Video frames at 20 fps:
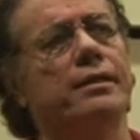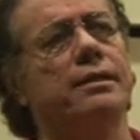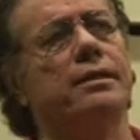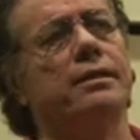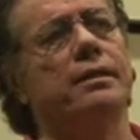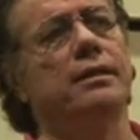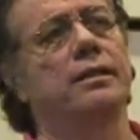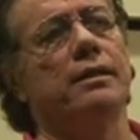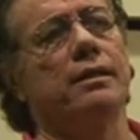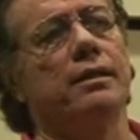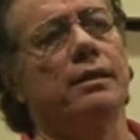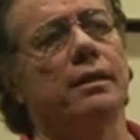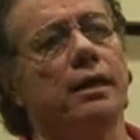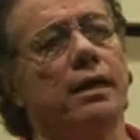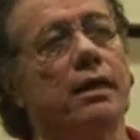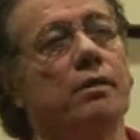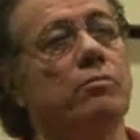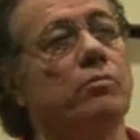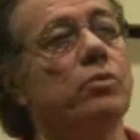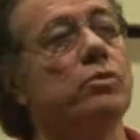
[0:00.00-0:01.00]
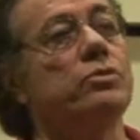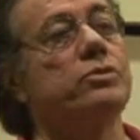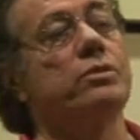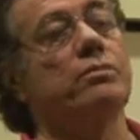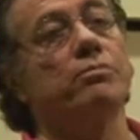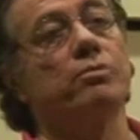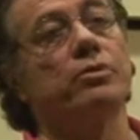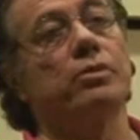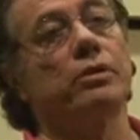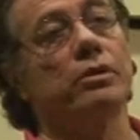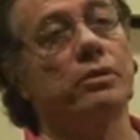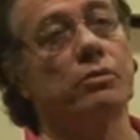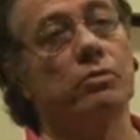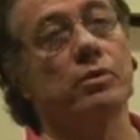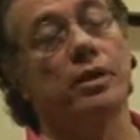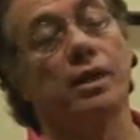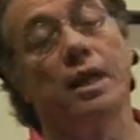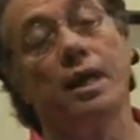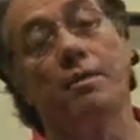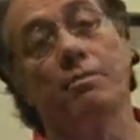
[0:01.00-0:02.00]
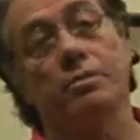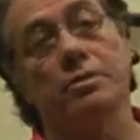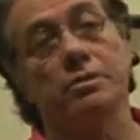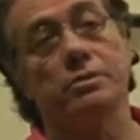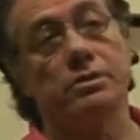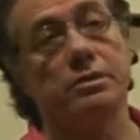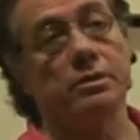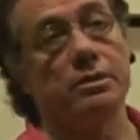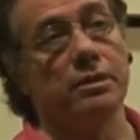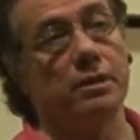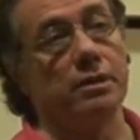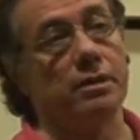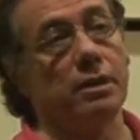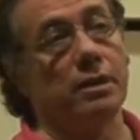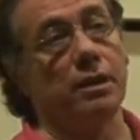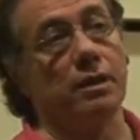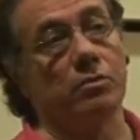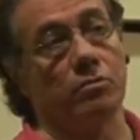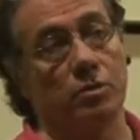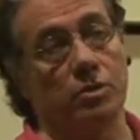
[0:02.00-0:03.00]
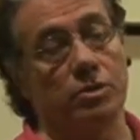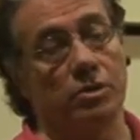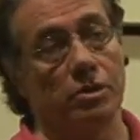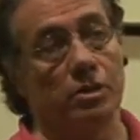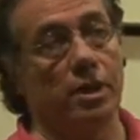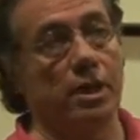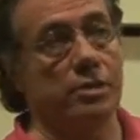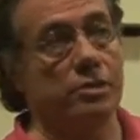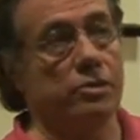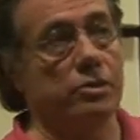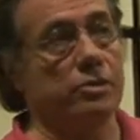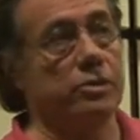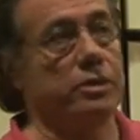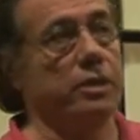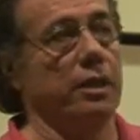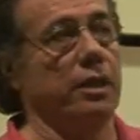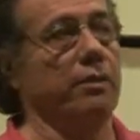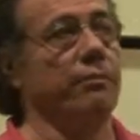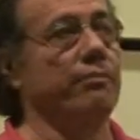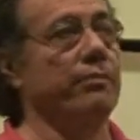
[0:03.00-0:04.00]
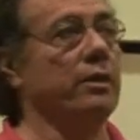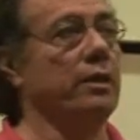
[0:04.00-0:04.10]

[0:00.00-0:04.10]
it, and most importantly, what happens at the end, which you guys will see.